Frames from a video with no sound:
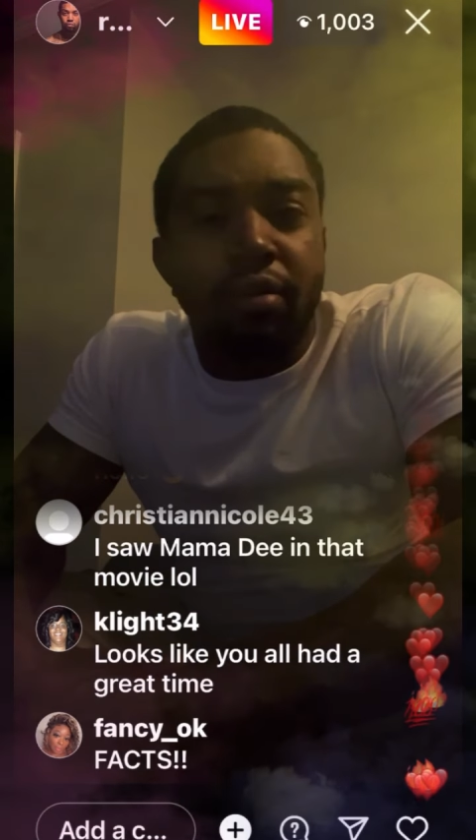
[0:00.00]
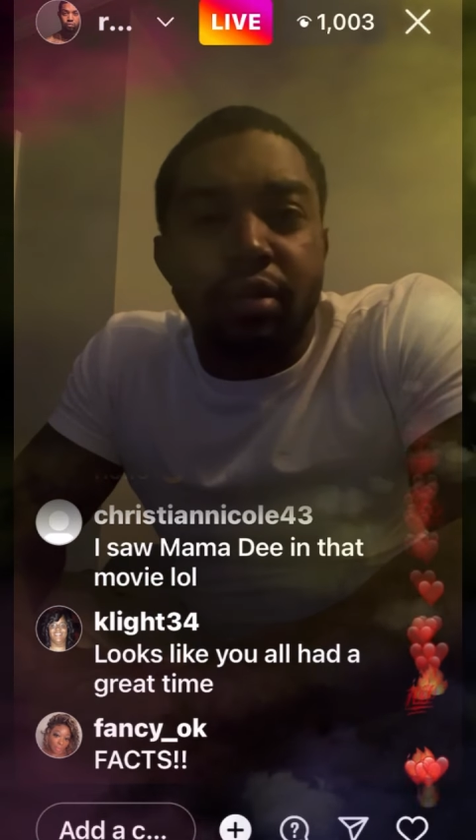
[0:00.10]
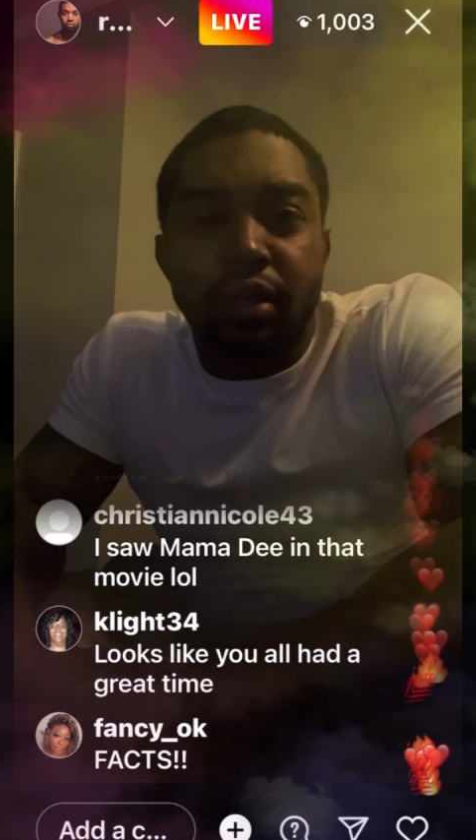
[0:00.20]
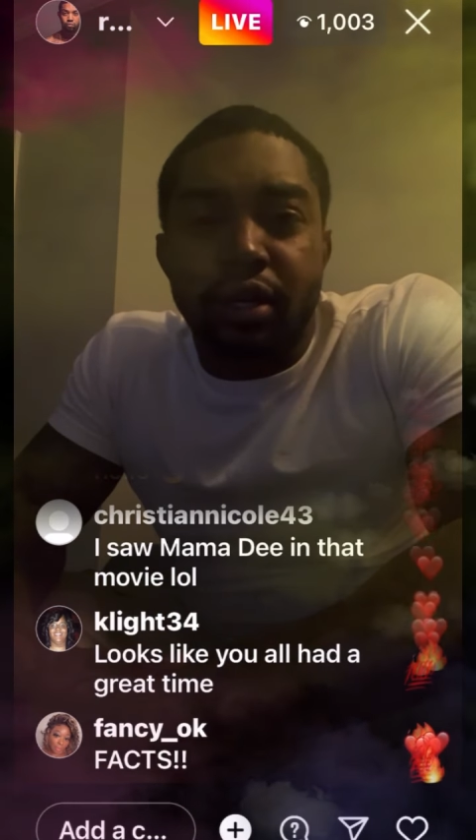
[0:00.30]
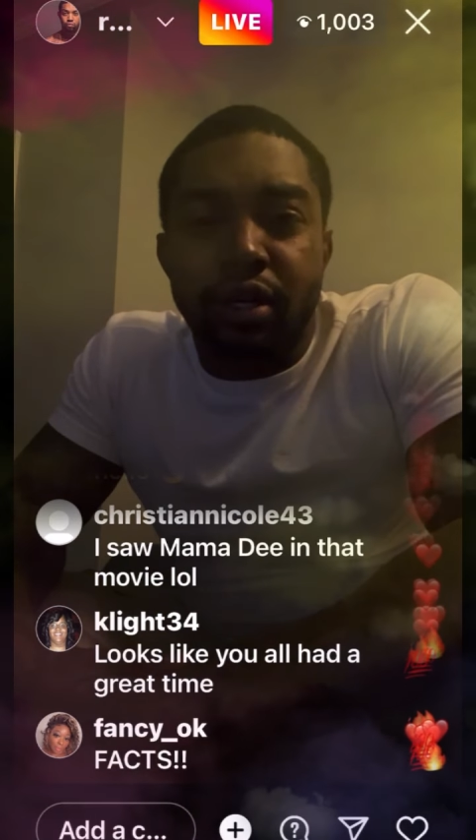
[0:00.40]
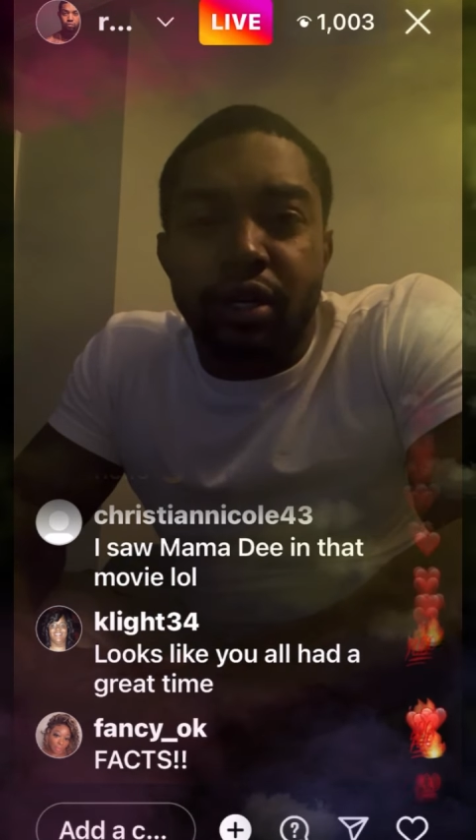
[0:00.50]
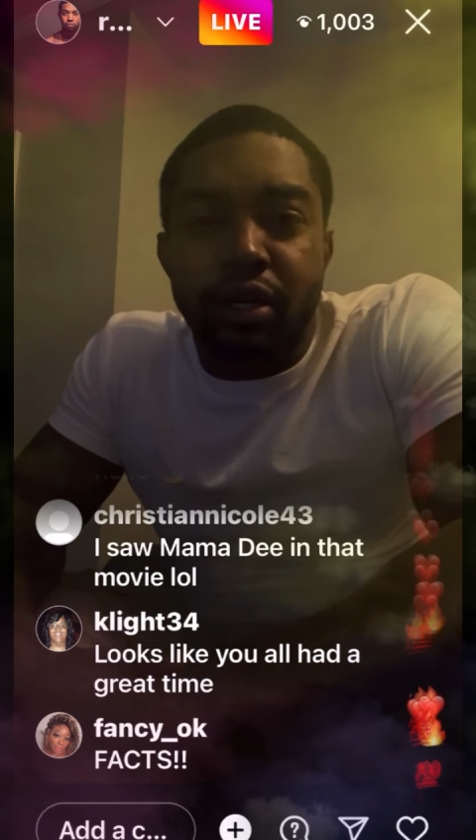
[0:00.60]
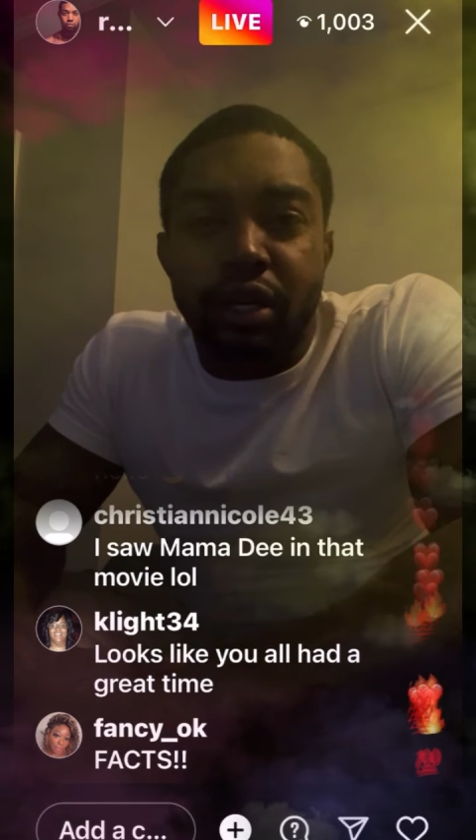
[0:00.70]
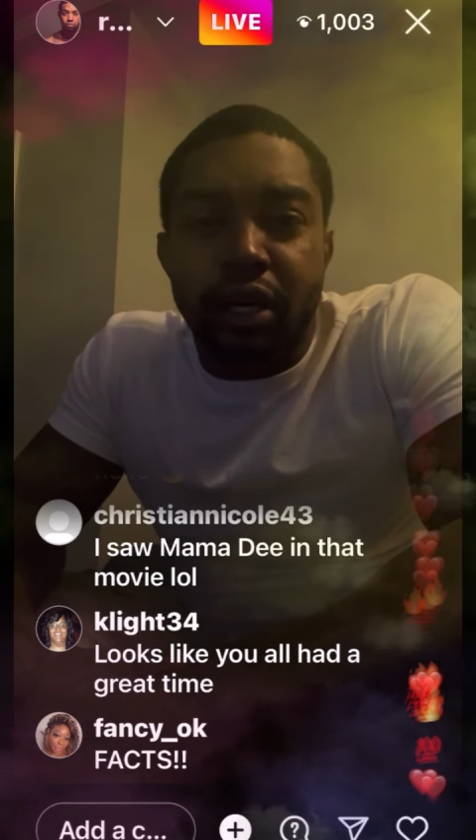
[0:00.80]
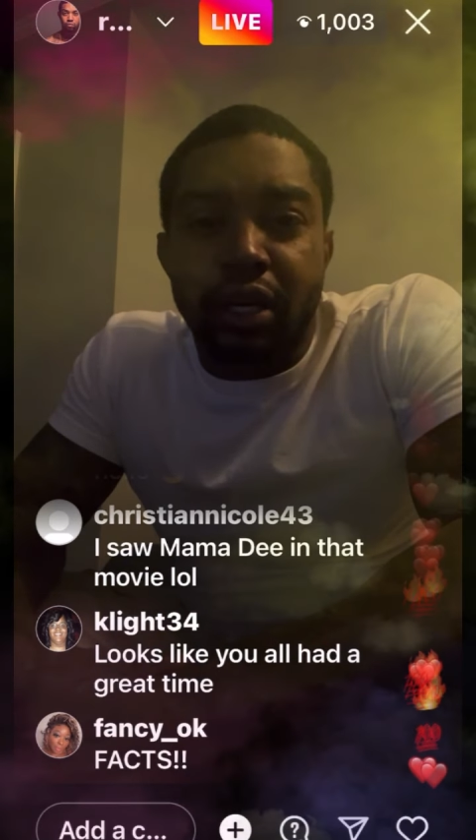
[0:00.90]
person,
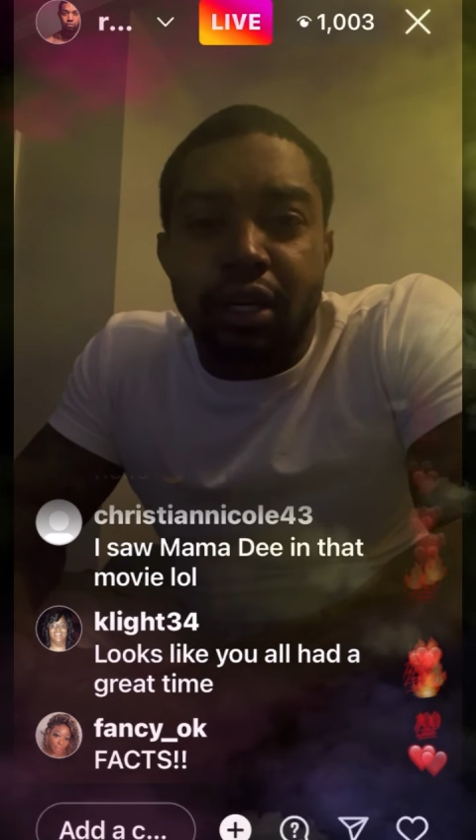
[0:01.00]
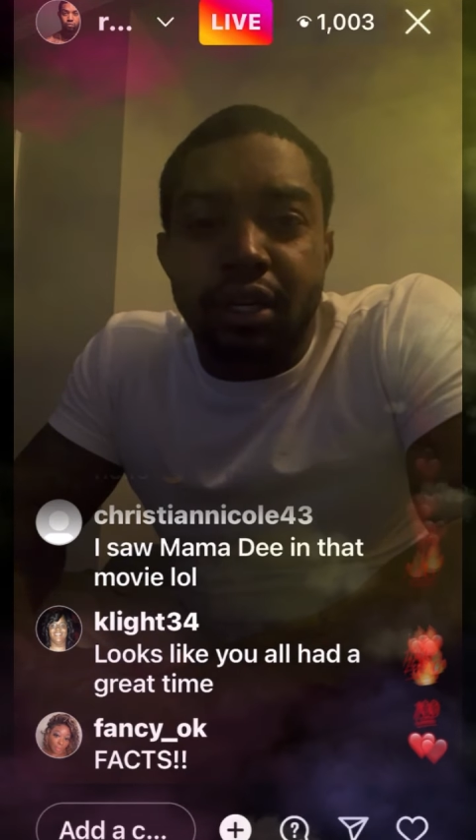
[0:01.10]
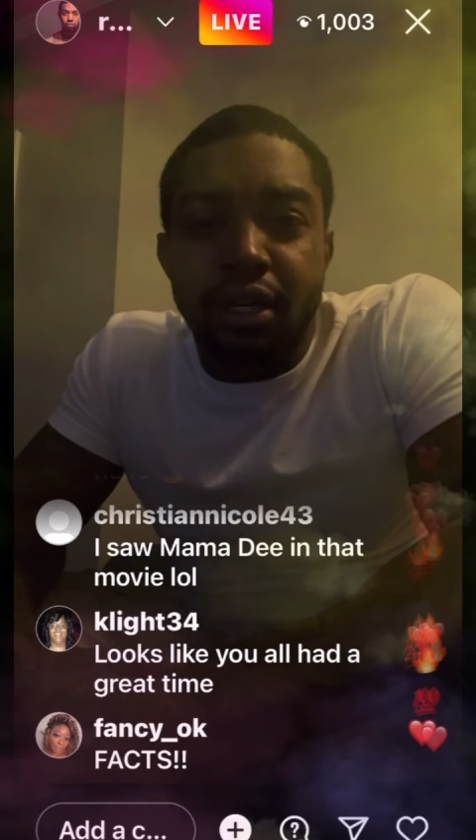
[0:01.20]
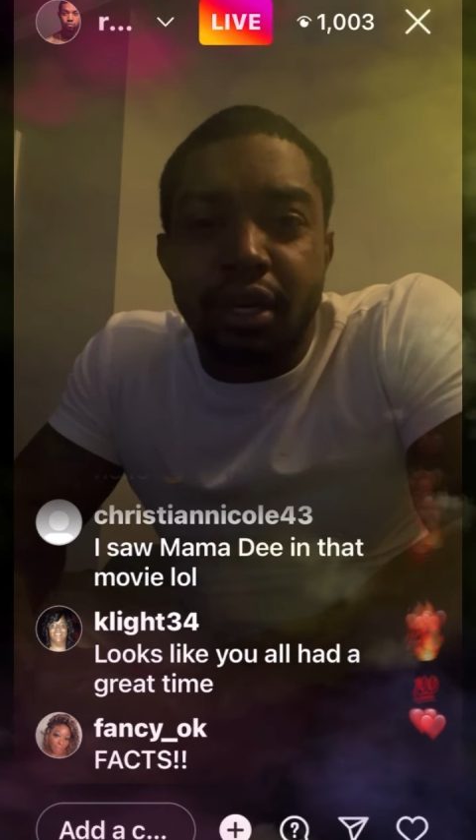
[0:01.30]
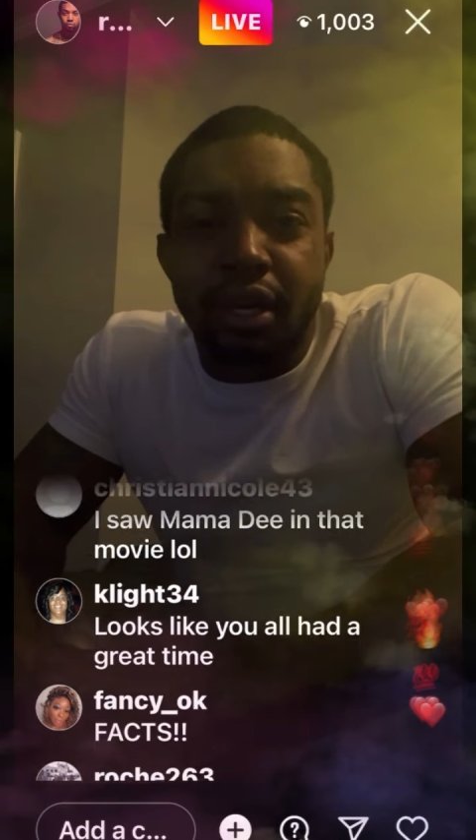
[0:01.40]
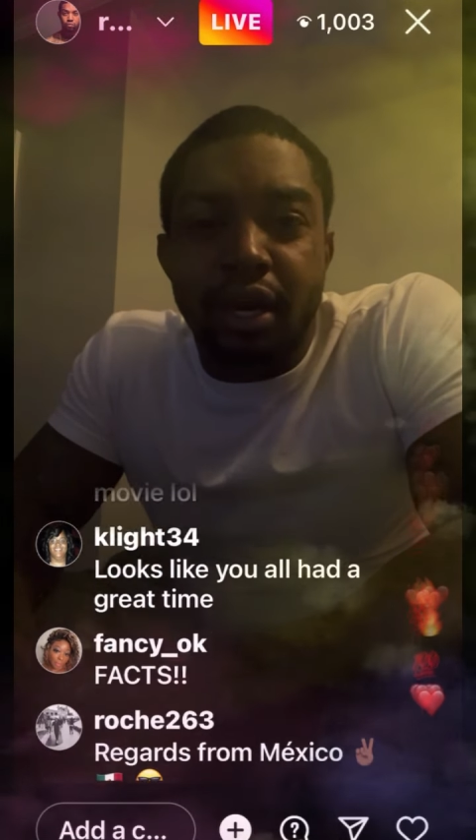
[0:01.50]
cuz. Like,